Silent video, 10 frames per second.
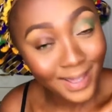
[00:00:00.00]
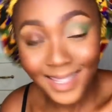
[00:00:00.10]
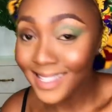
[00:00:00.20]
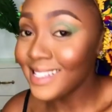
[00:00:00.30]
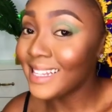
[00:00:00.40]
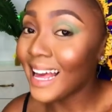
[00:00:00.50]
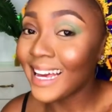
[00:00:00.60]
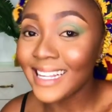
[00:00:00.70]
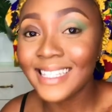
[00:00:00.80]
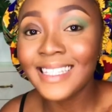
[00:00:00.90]
This is
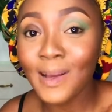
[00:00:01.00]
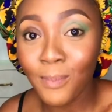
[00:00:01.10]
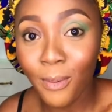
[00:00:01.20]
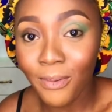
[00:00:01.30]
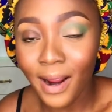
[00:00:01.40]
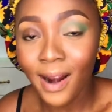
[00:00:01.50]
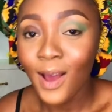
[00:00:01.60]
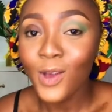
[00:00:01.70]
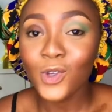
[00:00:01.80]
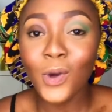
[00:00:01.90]
like a step up, right?
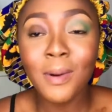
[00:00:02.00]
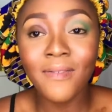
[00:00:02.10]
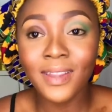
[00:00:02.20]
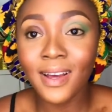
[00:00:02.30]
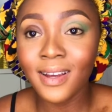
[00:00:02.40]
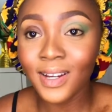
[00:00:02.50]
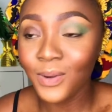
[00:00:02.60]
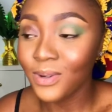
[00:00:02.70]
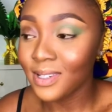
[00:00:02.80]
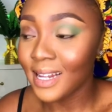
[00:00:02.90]
So when my father heard, he
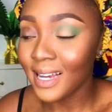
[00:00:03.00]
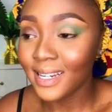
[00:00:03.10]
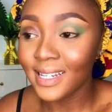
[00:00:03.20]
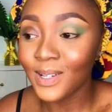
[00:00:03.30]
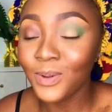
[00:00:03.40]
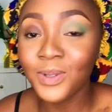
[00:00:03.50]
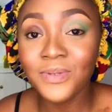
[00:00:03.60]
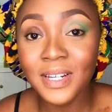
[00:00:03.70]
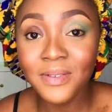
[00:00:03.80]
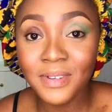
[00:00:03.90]
was like, he was
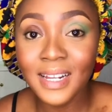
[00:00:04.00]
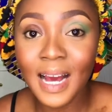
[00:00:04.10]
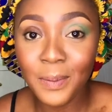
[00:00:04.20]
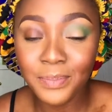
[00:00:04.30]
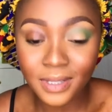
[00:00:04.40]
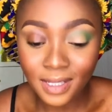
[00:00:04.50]
really happy.